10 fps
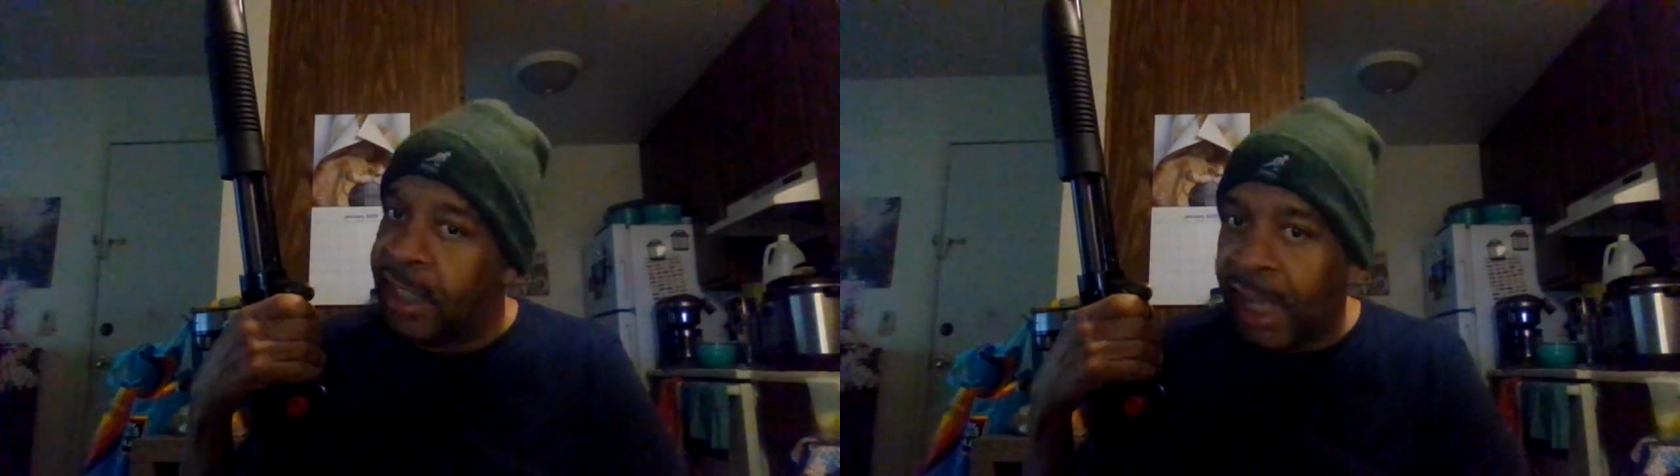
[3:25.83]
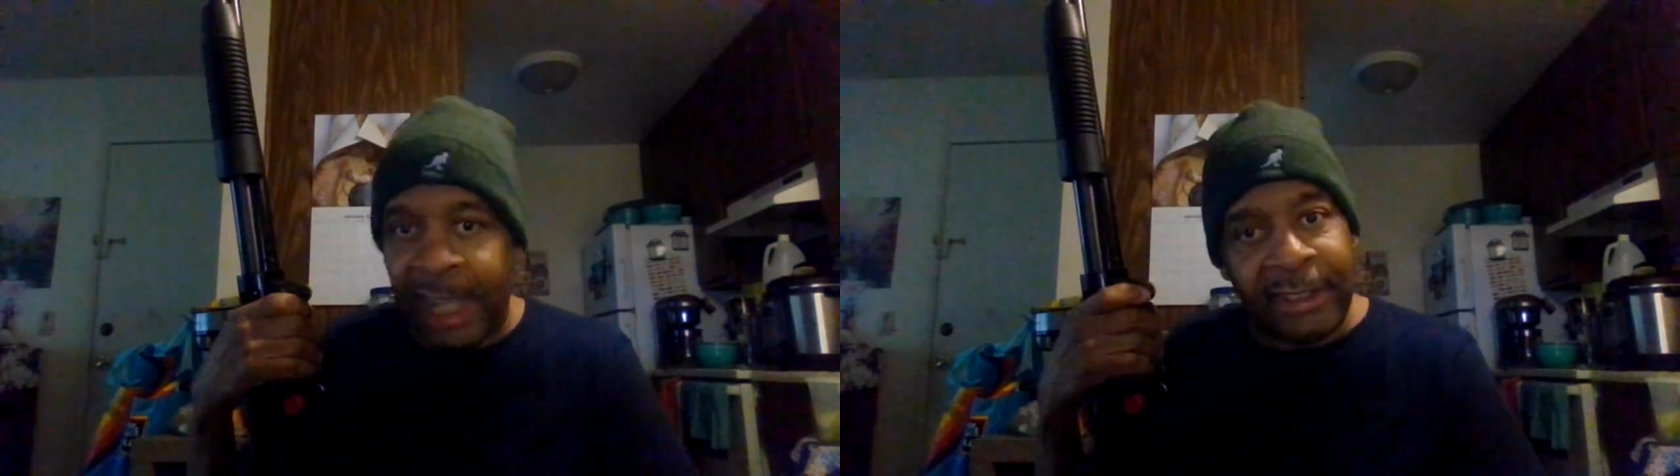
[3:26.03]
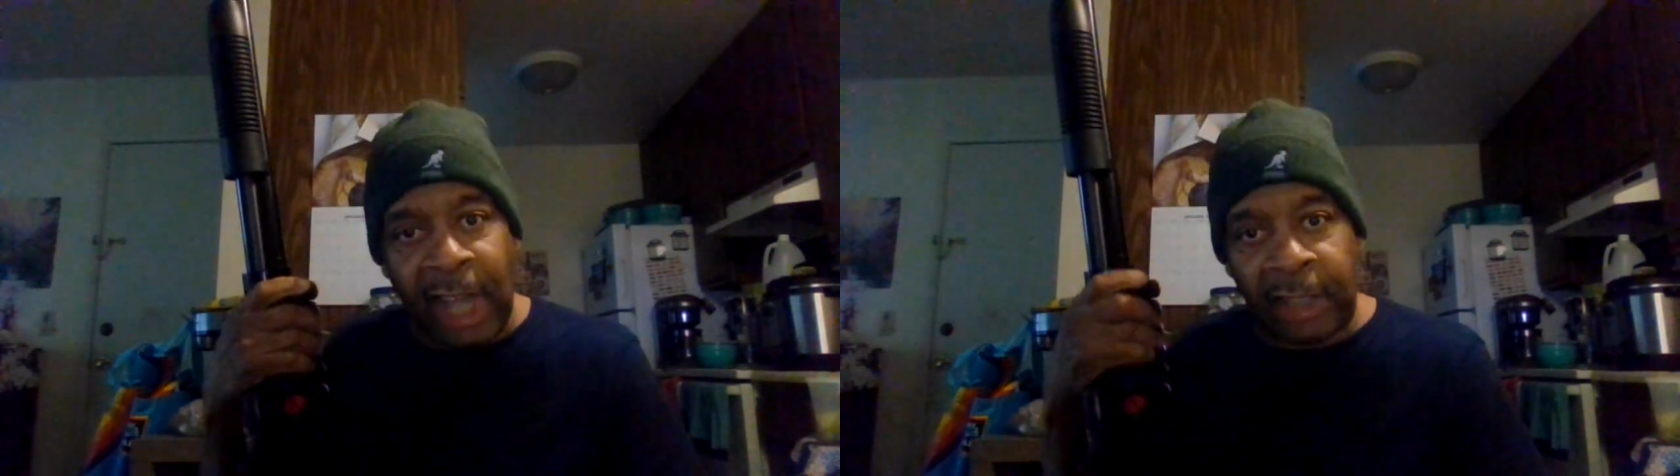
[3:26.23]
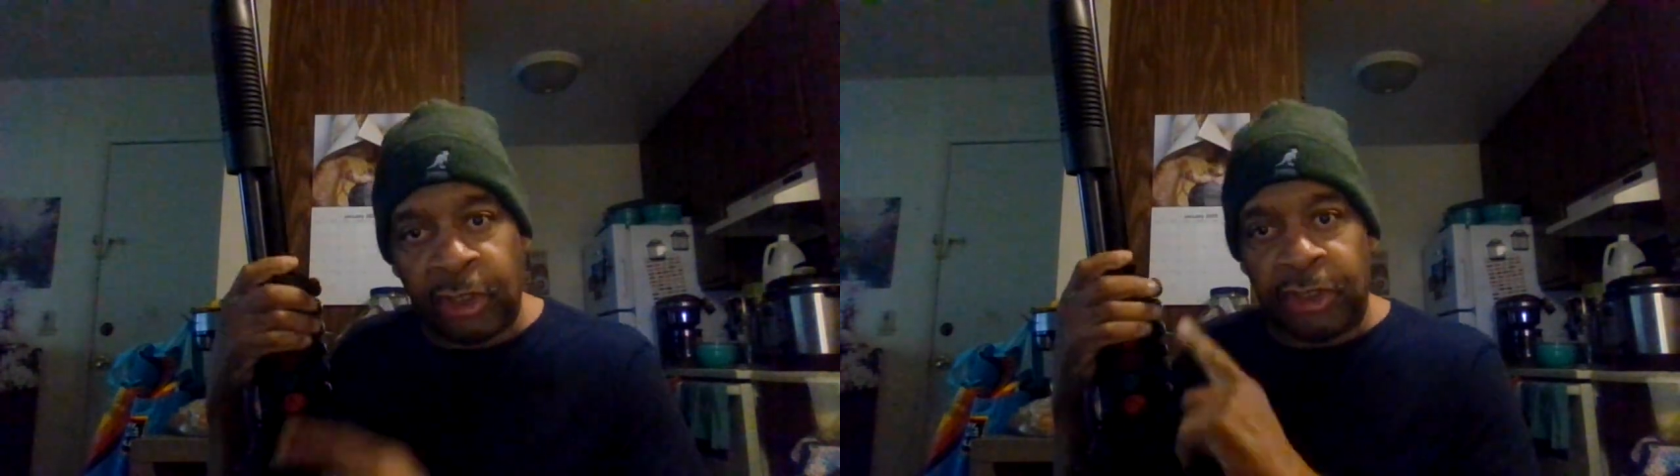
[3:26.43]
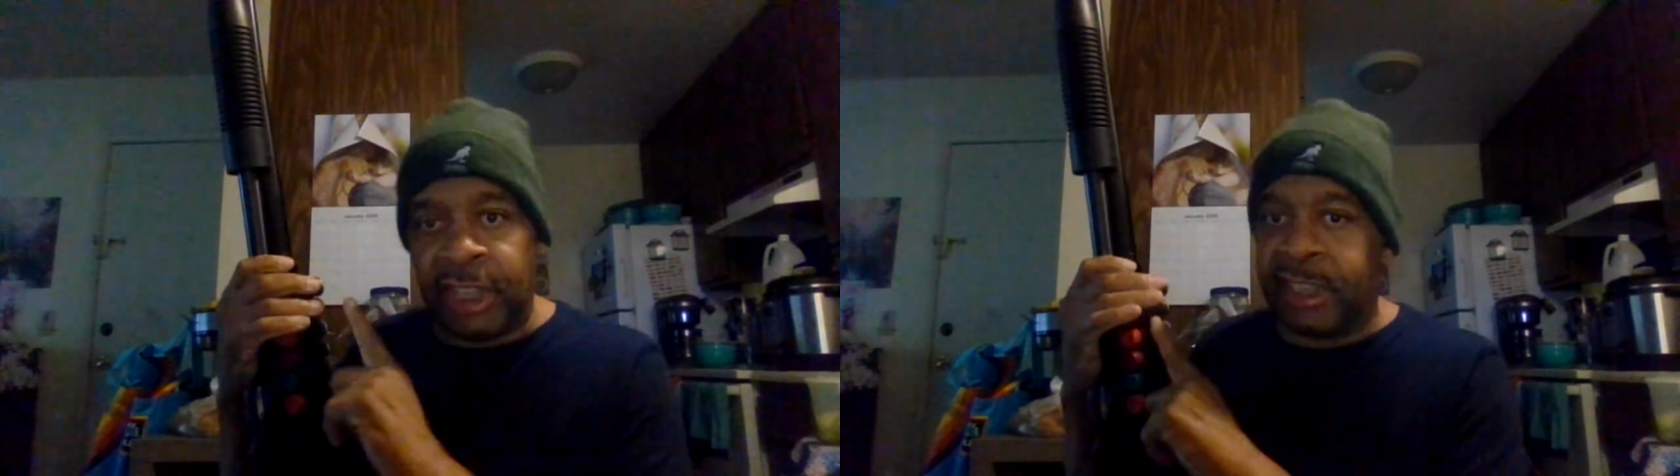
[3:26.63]
Hey,
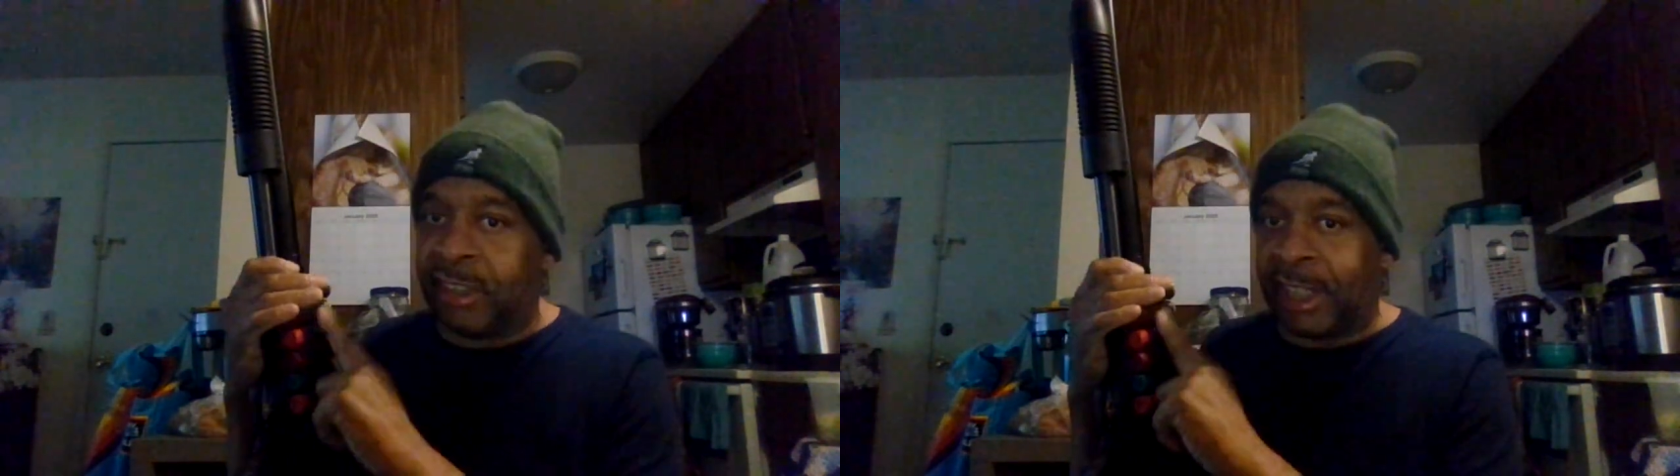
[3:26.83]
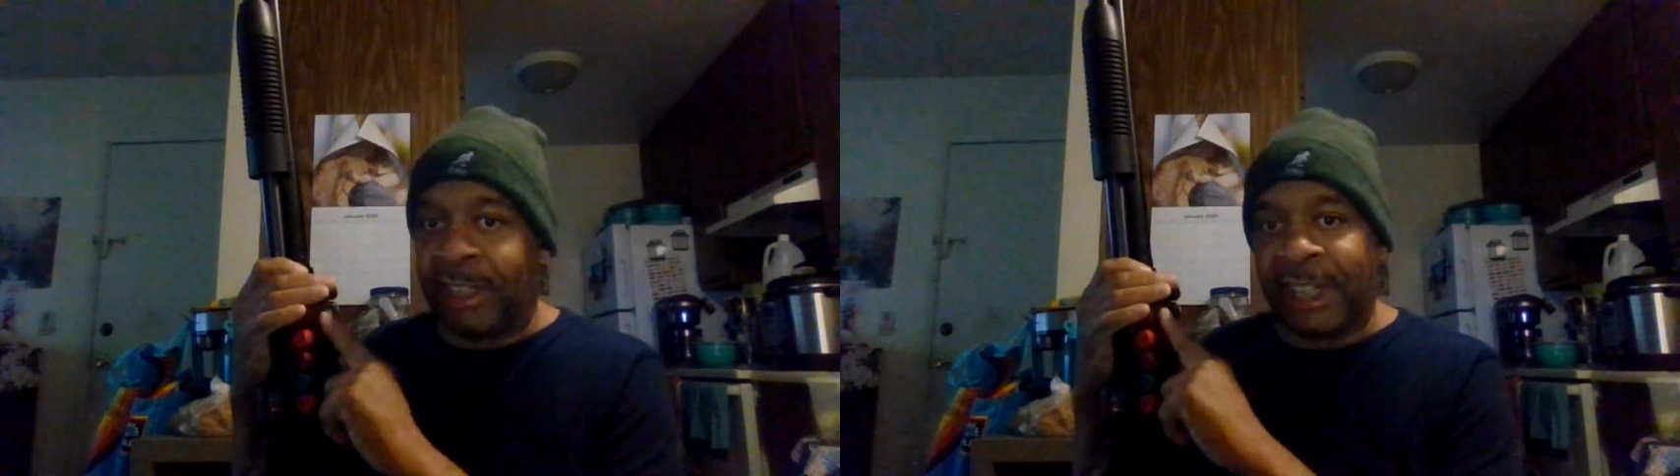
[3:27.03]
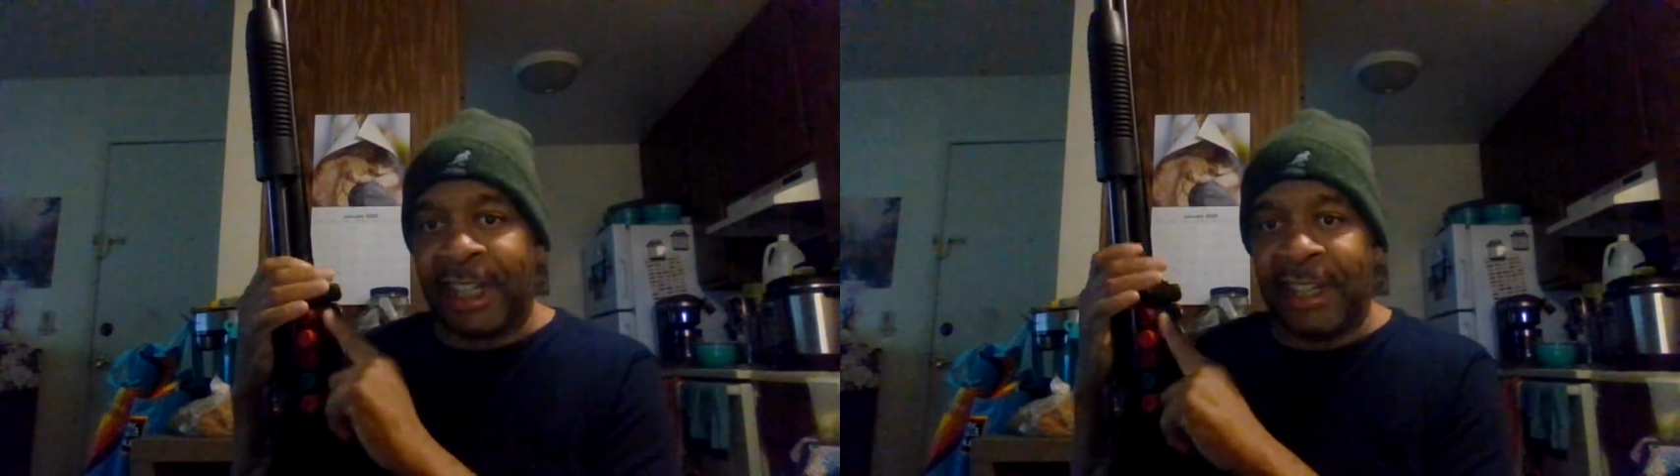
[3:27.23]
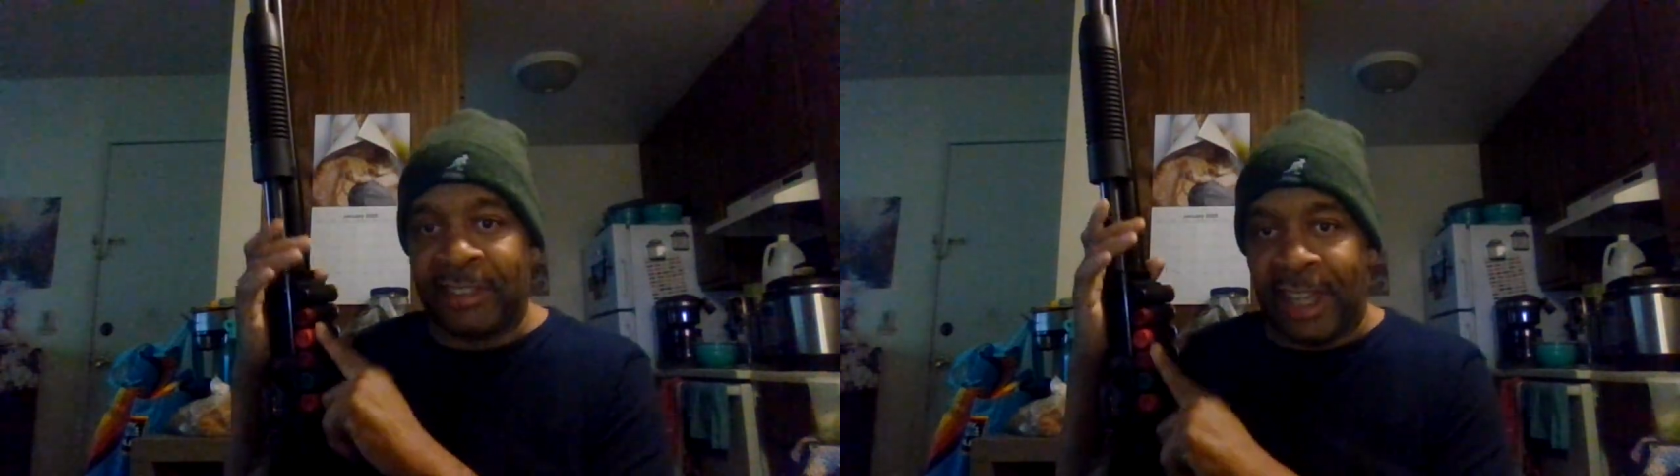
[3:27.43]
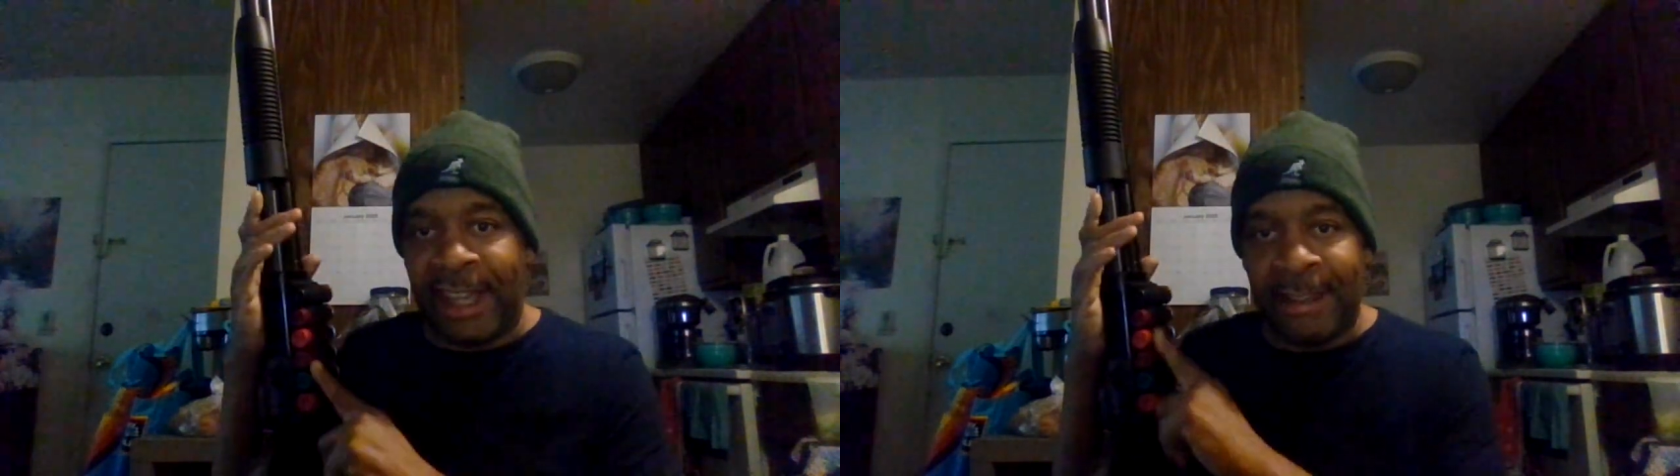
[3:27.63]
Dr. T, take a look at
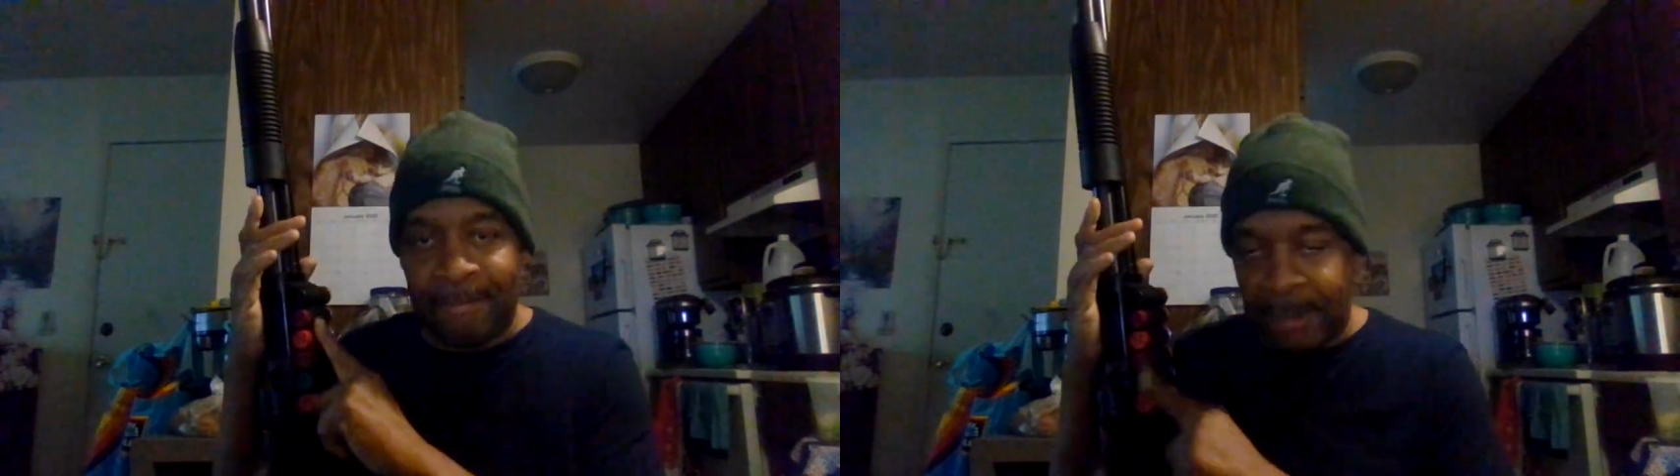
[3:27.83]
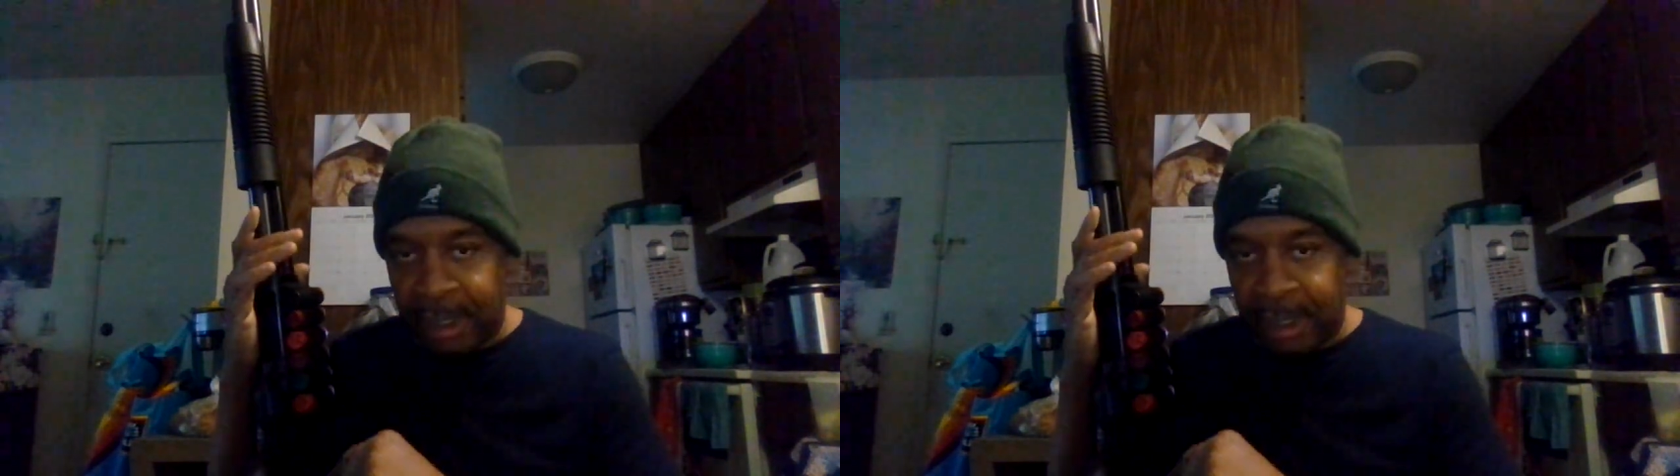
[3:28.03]
this, huh?